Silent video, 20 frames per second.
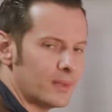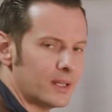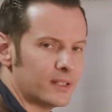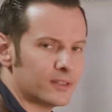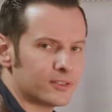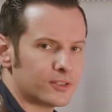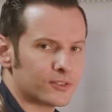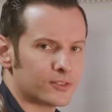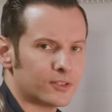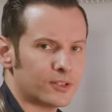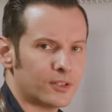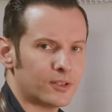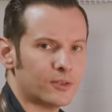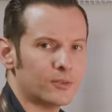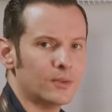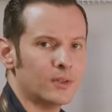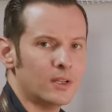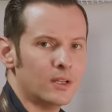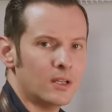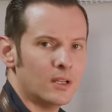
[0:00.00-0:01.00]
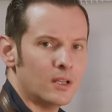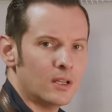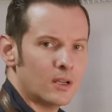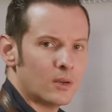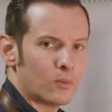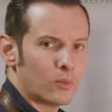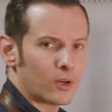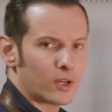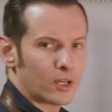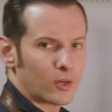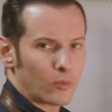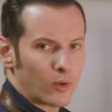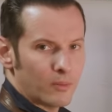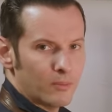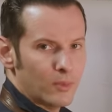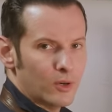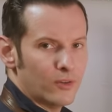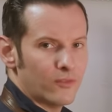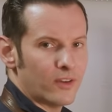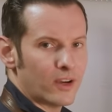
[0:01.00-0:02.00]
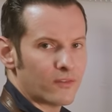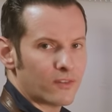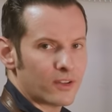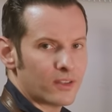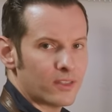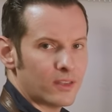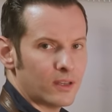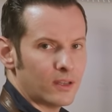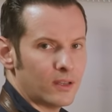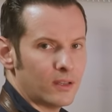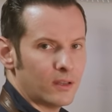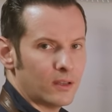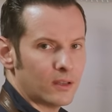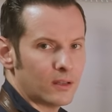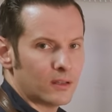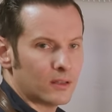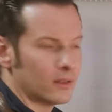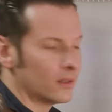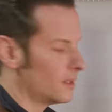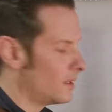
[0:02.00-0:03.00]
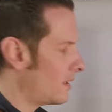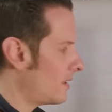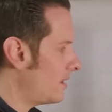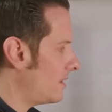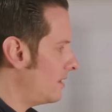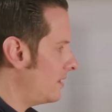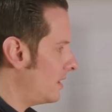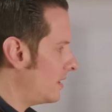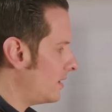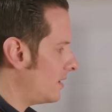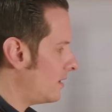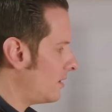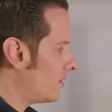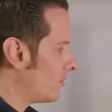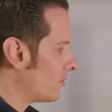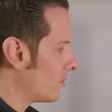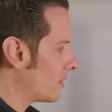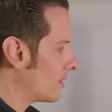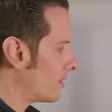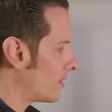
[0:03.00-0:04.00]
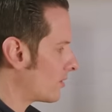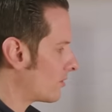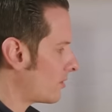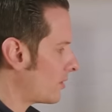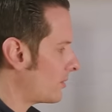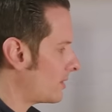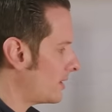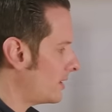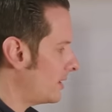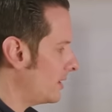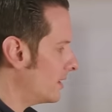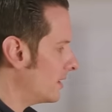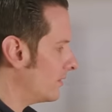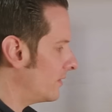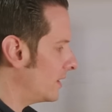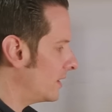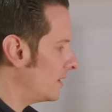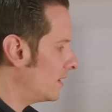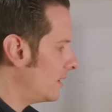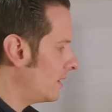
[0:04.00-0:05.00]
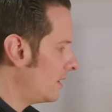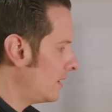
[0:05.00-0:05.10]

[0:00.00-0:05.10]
minutes or so. We're going to remove everything, then we're going to throw it in the oven.